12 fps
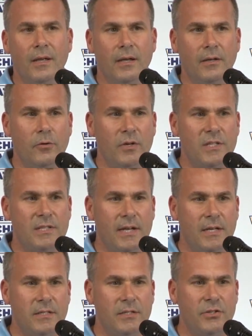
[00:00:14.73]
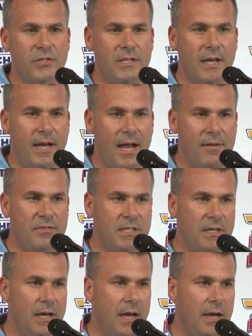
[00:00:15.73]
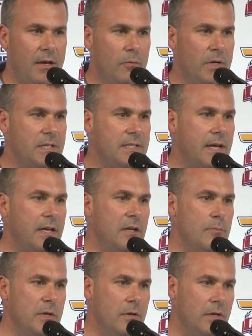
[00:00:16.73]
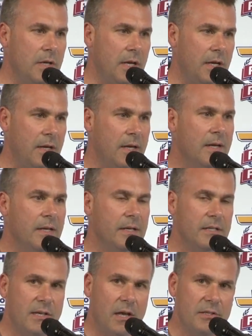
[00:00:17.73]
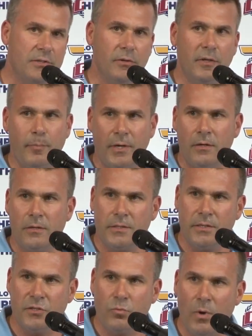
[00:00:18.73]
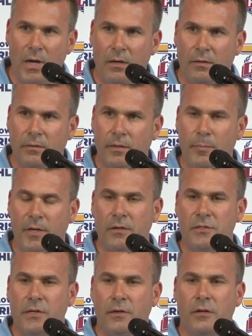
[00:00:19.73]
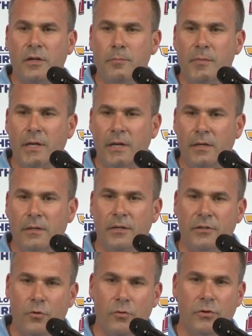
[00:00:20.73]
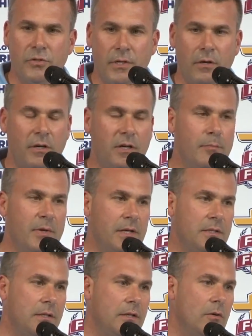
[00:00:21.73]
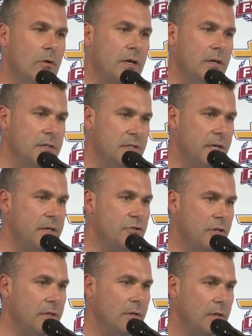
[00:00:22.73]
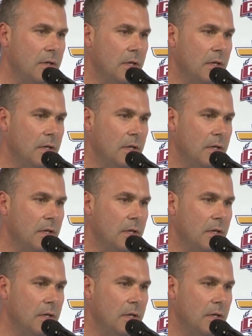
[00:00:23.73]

And notice I didn't just say FCA. When I say community, it's also the parents as well. The parents that are committed, the donors that are committed to the organization.